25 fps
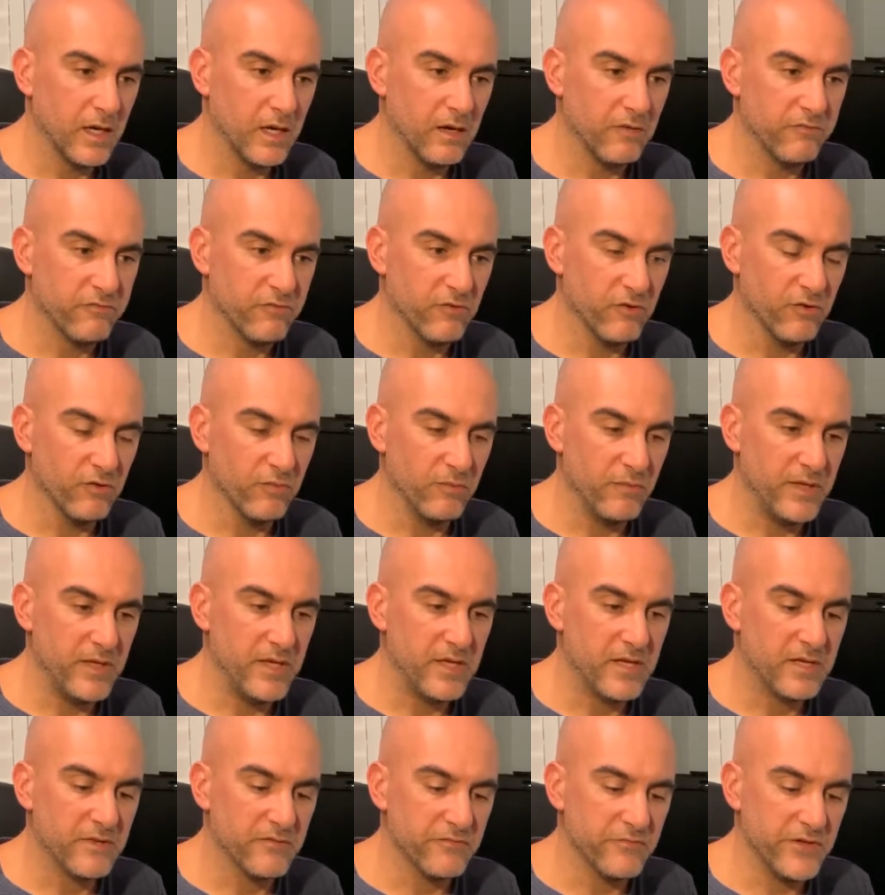for me,
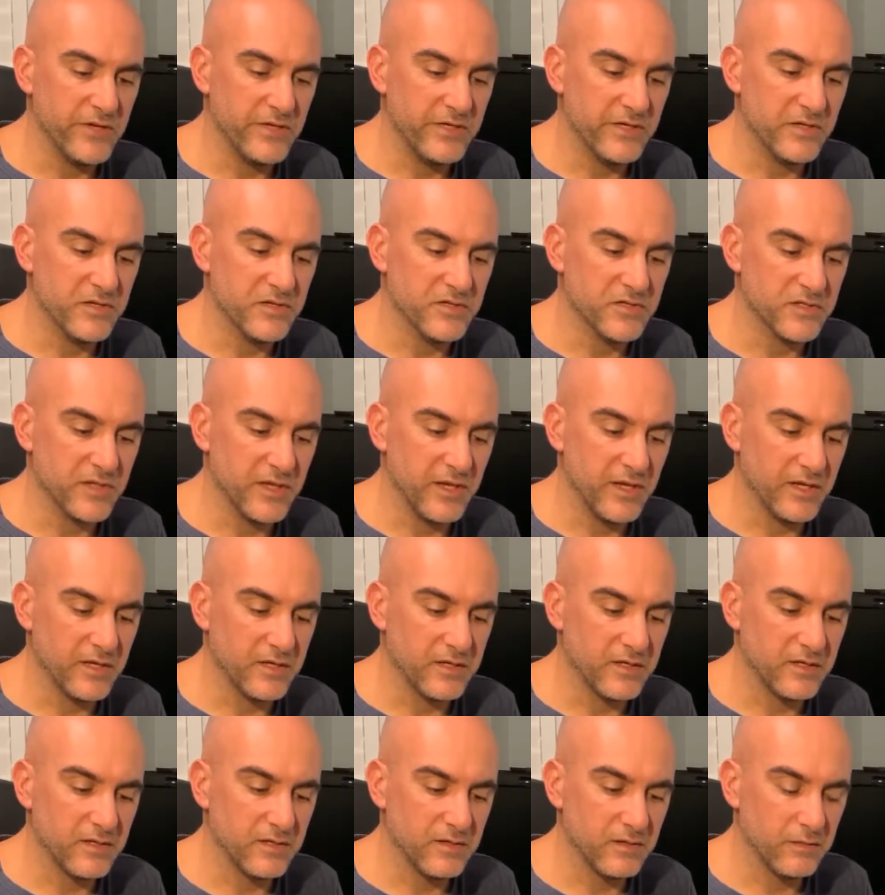convenience
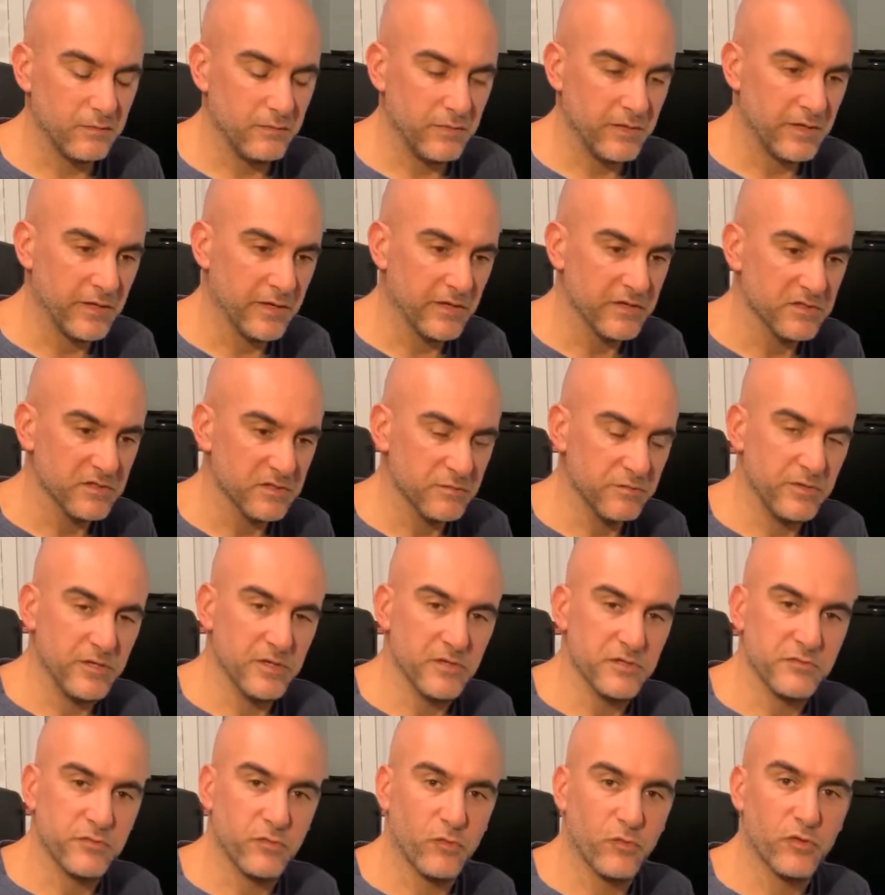sake, because the
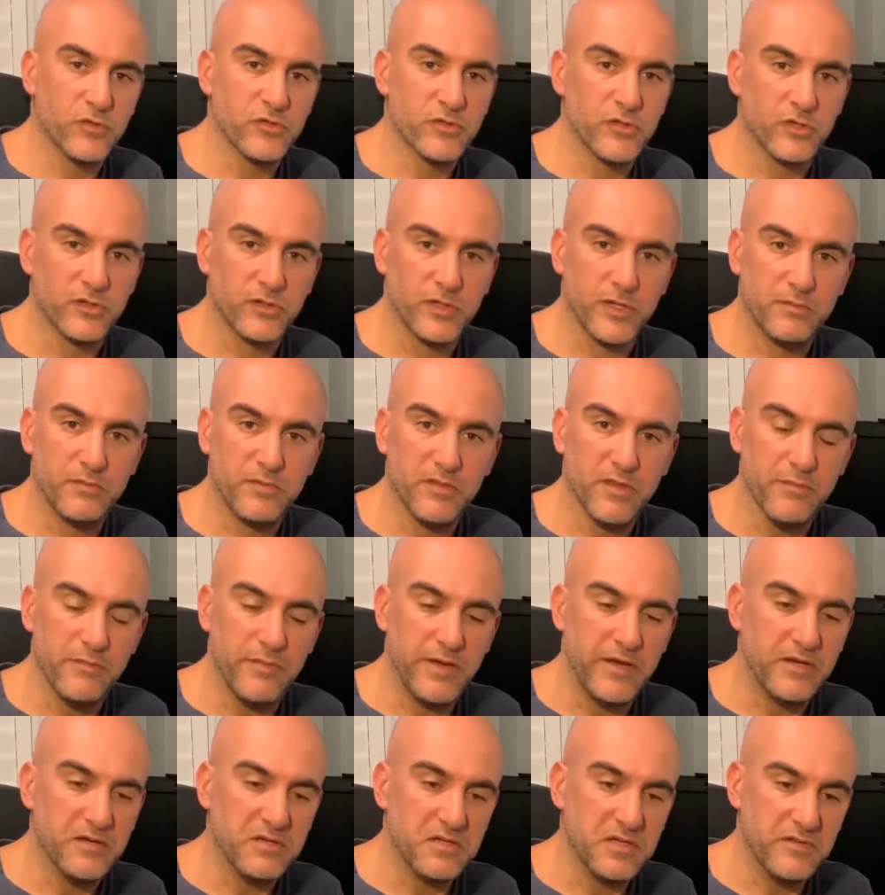PS4 is hooked up to the
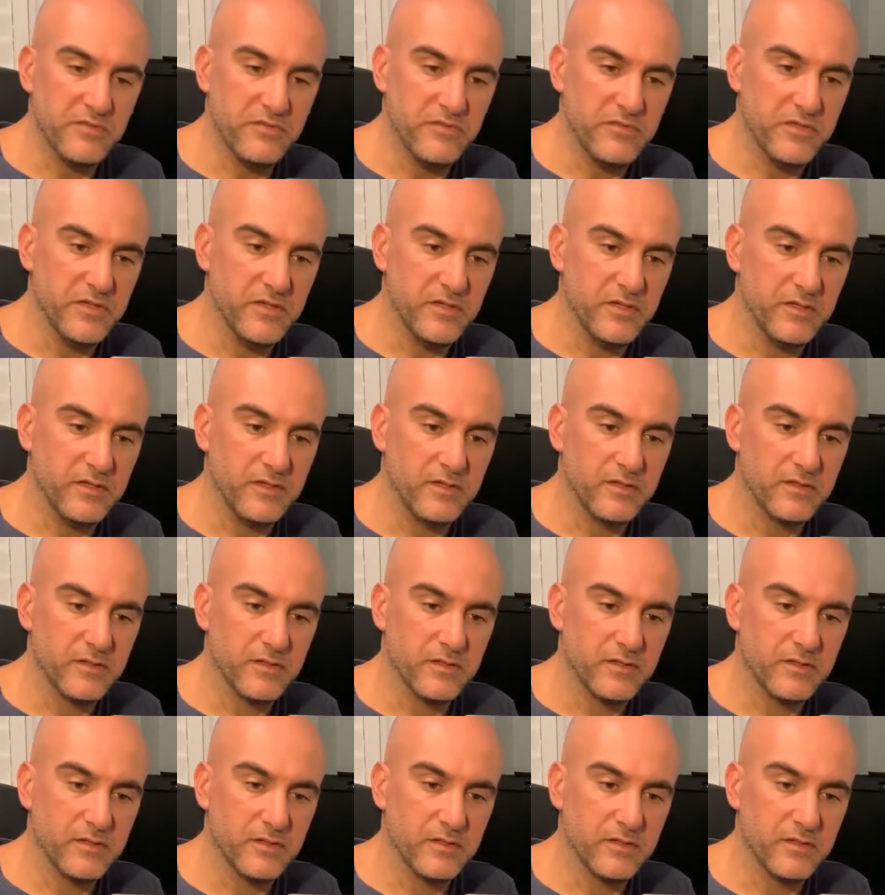main TV,